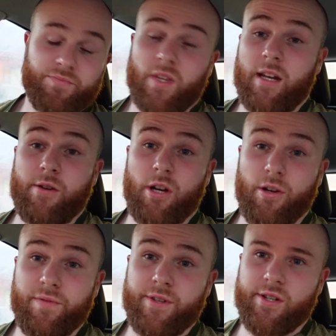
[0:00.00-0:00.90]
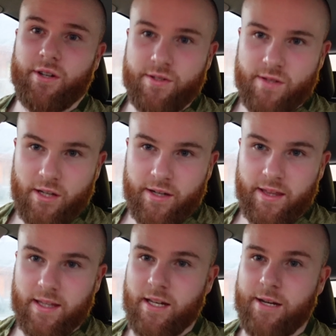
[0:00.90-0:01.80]
Anyway, hopefully you guys would like
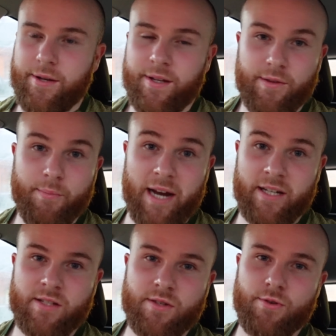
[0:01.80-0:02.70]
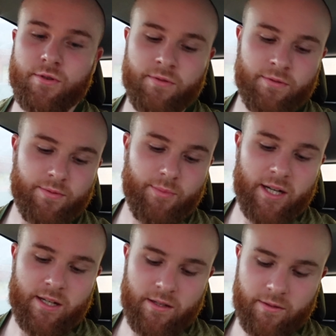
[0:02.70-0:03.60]
the Manny tour,
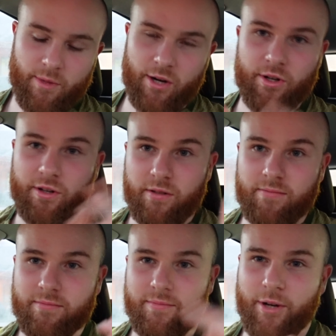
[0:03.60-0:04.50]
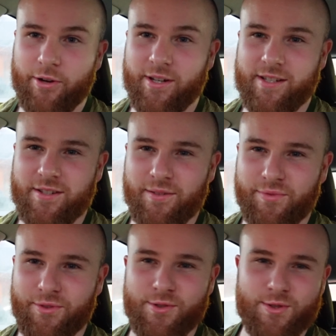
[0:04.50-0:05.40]
Manny American type
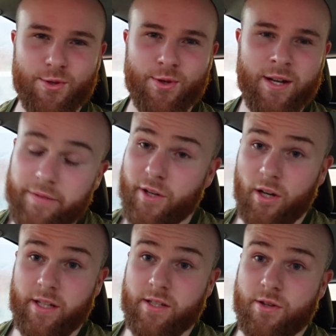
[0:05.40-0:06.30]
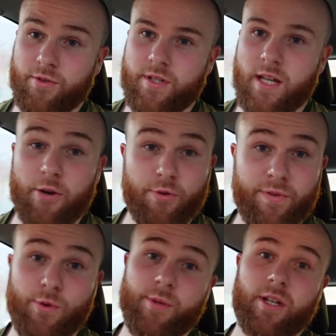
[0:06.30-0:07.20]
food tour. If you like this content, or if you
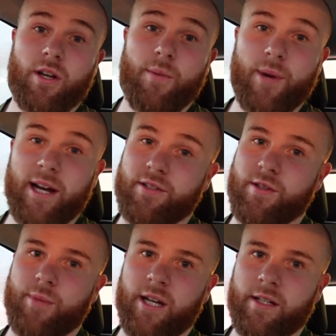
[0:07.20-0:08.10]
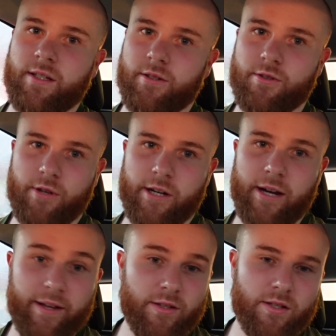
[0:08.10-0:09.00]
want me to come back to Manny to try out
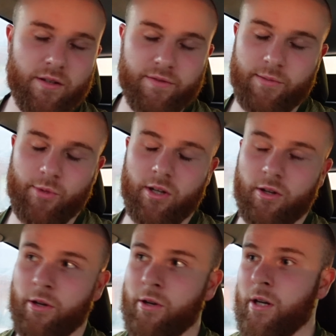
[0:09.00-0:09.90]
other stuff, let me know.